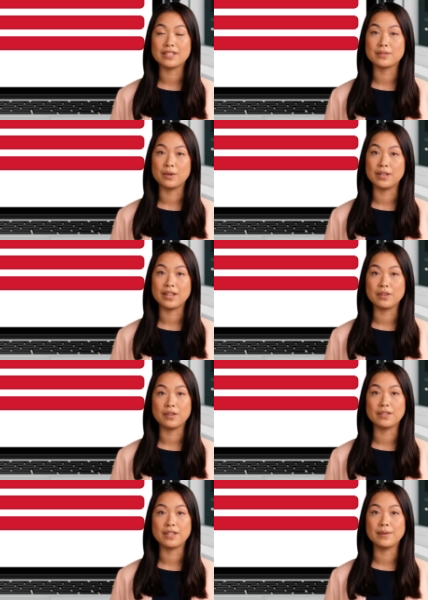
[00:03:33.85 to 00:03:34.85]
a smart
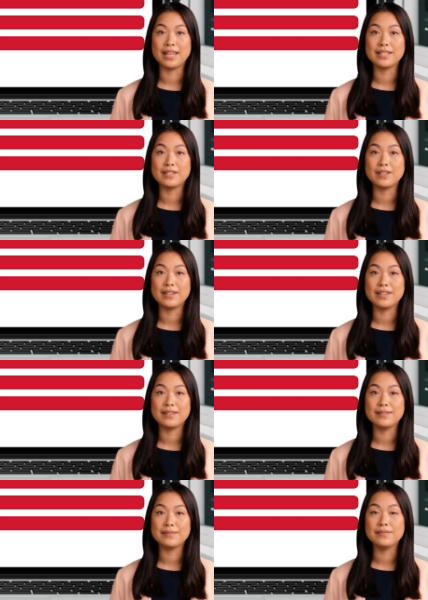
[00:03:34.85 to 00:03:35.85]
error a few days earlier.